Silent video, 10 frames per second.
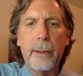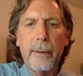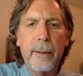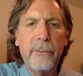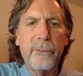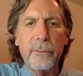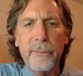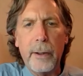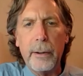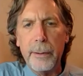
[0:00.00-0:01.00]
on things that
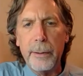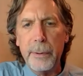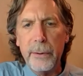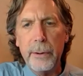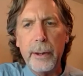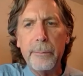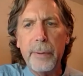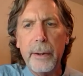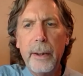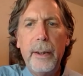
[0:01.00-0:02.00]
we've already been doing,
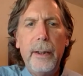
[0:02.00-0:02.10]
but